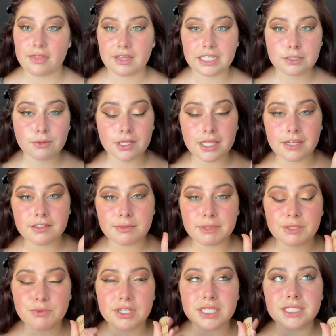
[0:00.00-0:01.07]
This one leaves me
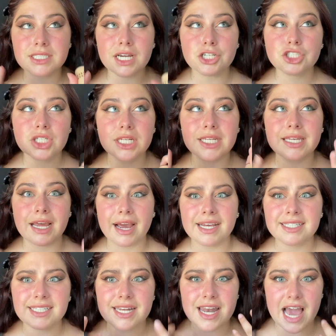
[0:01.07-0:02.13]
with such a
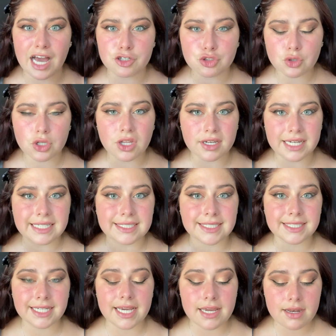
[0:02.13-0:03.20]
nice, natural looking
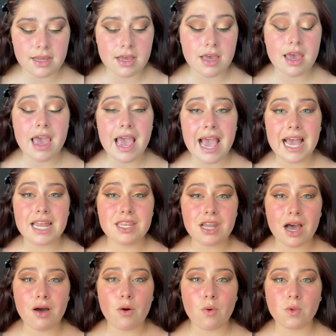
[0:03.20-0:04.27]
skin. And
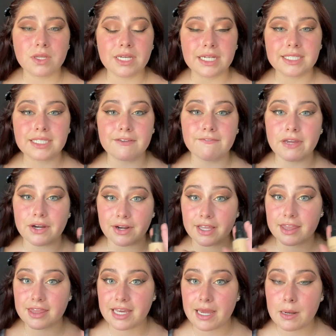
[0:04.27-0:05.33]
not only is it very
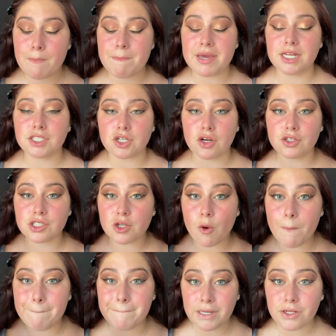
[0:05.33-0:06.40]
thin, but it's also
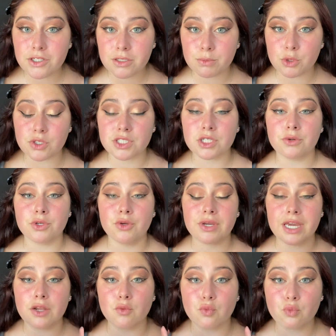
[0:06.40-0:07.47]
buildable. So you
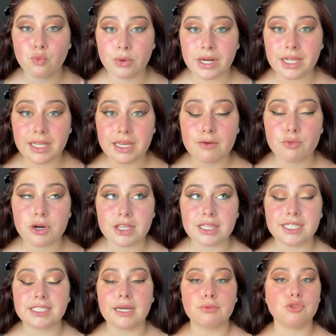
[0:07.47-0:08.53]
can really work
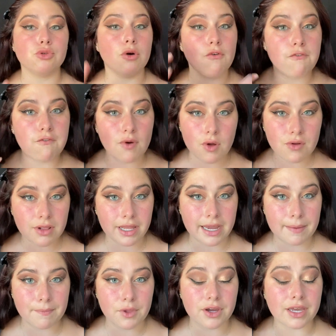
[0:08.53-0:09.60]
this up to a full
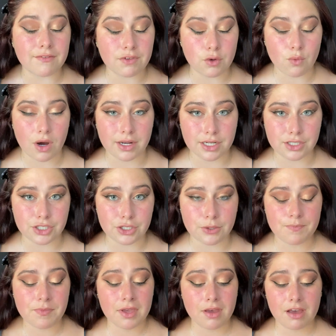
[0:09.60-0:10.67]
glam look if you wanted
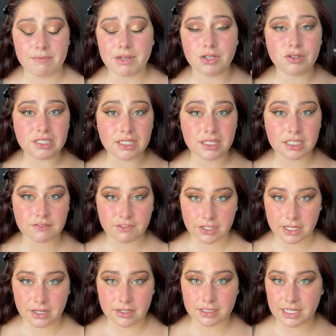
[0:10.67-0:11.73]
to. I've been using this for
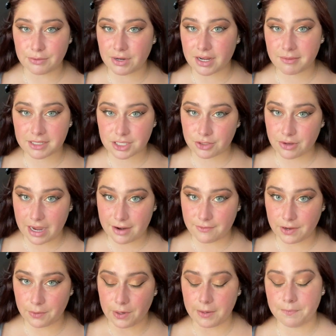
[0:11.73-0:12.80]
years. I recommend to
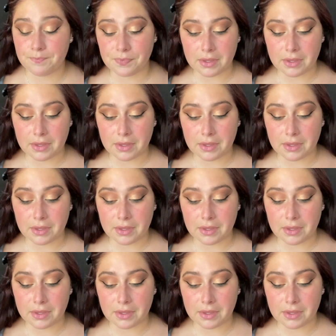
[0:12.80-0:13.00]
everyone.